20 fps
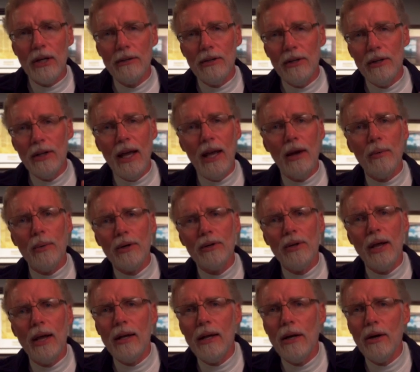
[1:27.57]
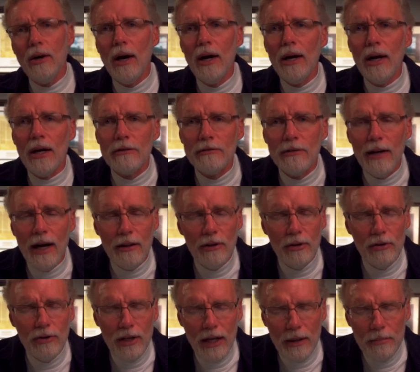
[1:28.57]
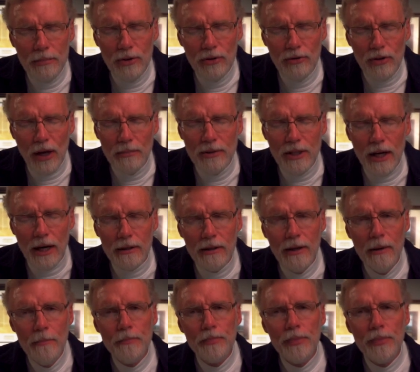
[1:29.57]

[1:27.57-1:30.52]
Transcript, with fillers: and today we're taking on a rather deep subject: